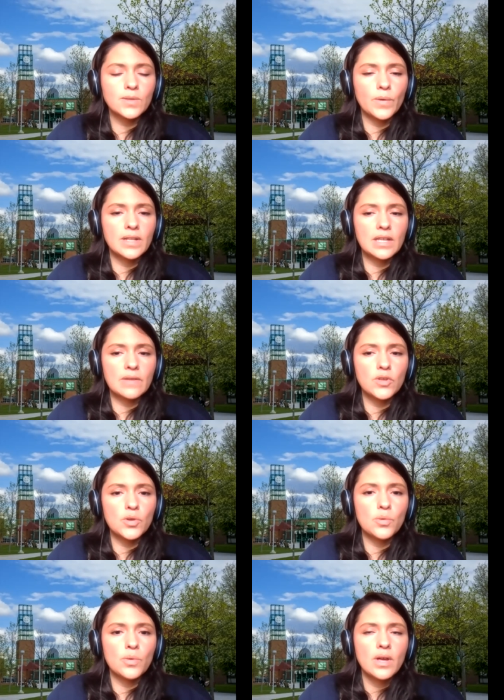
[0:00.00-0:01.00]
is going to give
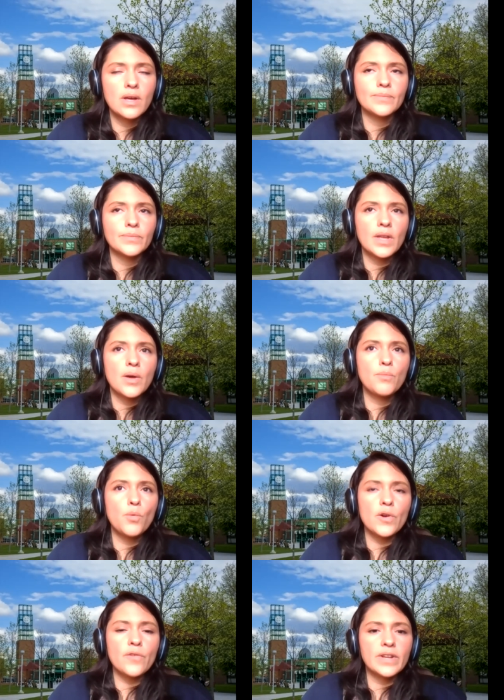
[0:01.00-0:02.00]
you
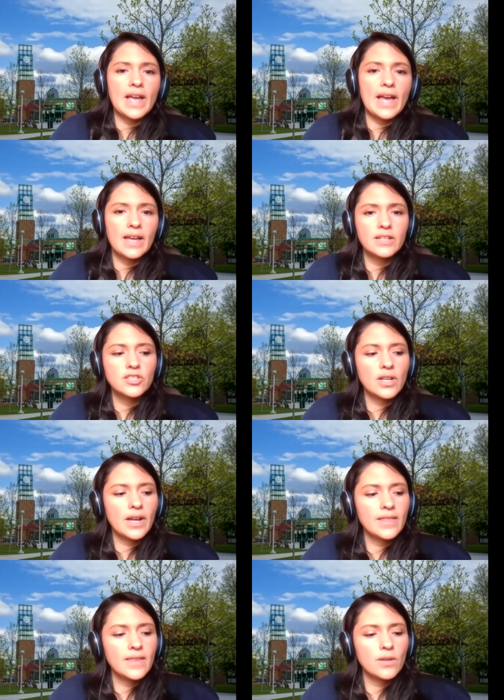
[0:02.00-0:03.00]
more of an edge.
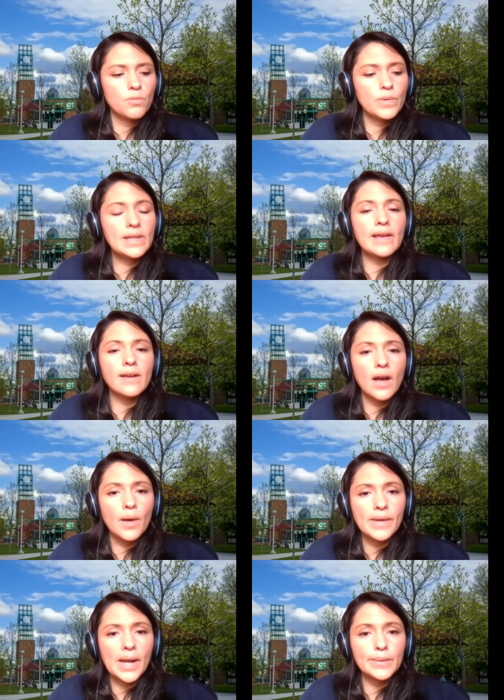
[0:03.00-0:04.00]
I think we like
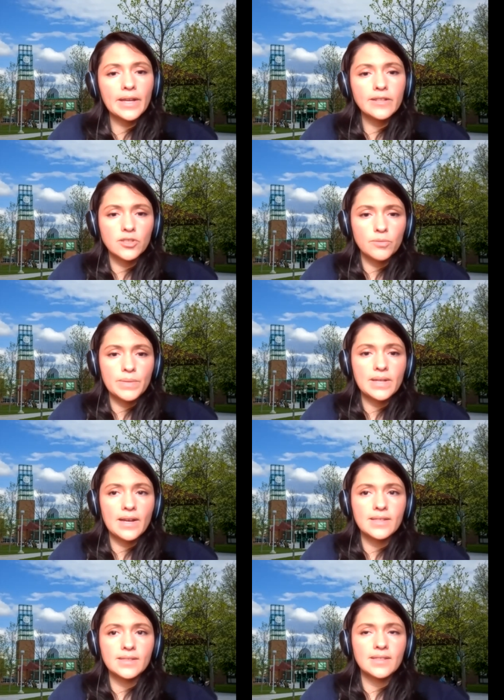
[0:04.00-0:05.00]
Common Application
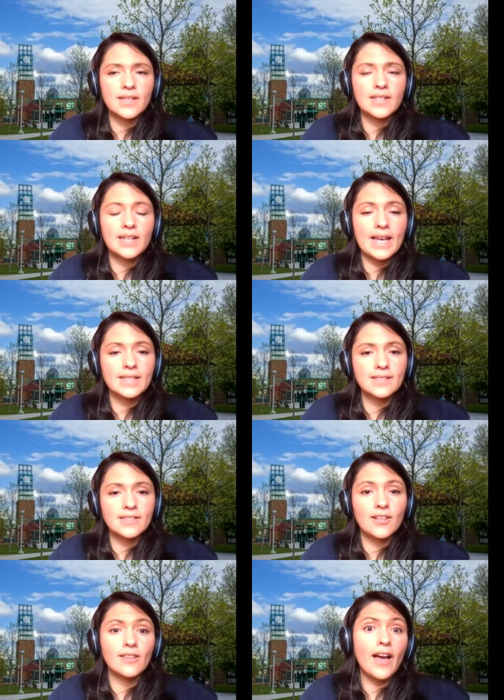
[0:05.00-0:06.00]
because it asks
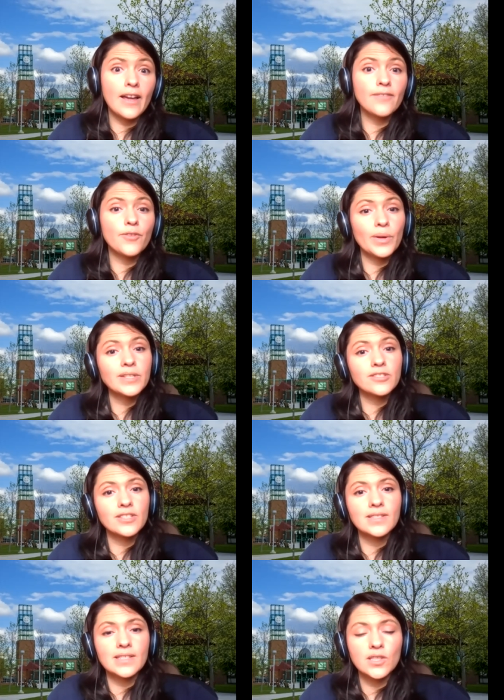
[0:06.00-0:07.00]
a lot of
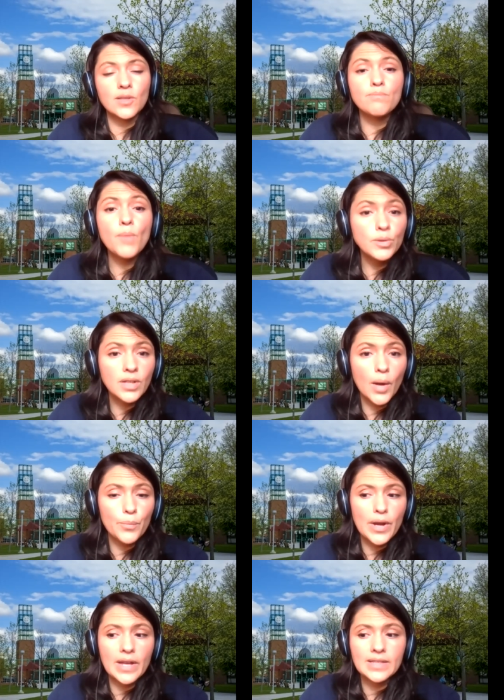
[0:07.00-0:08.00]
questions. It's the most
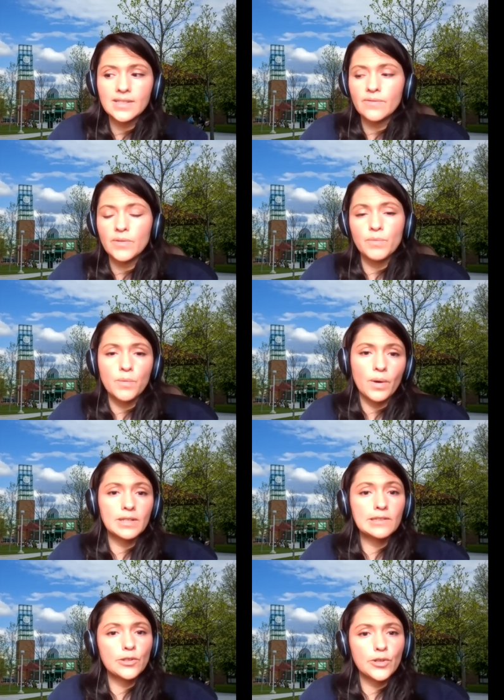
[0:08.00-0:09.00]
comprehensive, and we
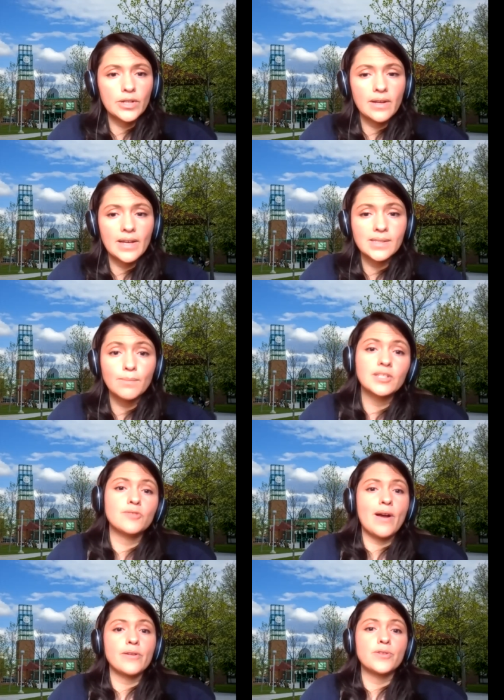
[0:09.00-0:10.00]
want to learn as much
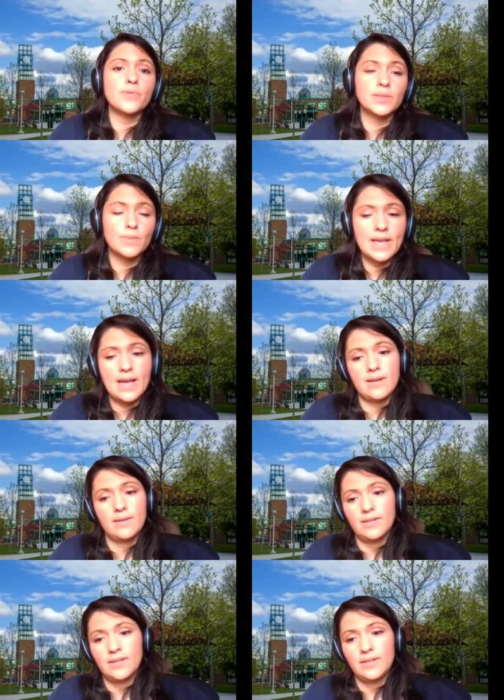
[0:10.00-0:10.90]
about you as we can.